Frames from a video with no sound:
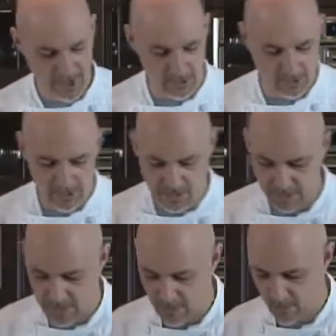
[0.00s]
tarragon,
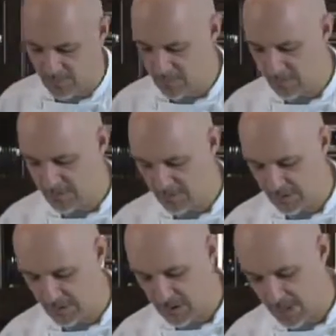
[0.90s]
and we're simply just
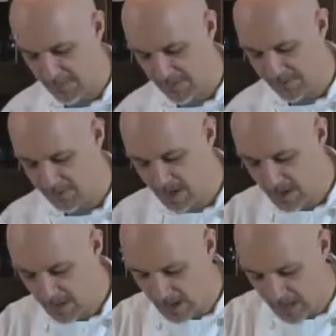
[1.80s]
going to chop this
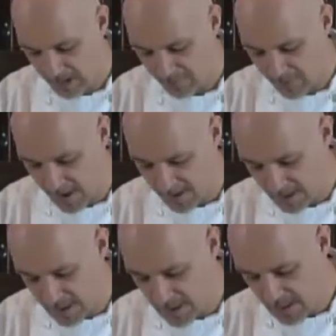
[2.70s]

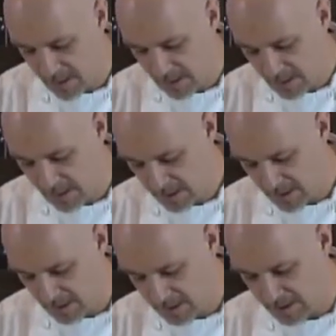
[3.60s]
finely
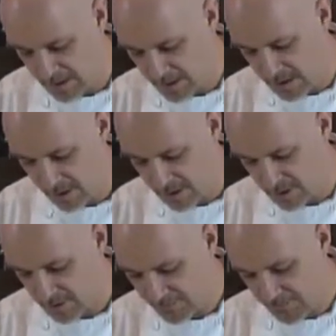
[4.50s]
in
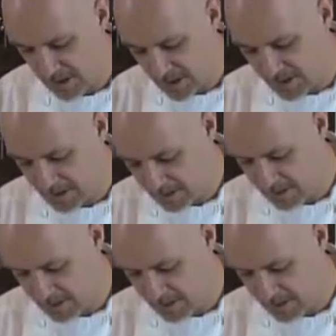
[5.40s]
chiffonade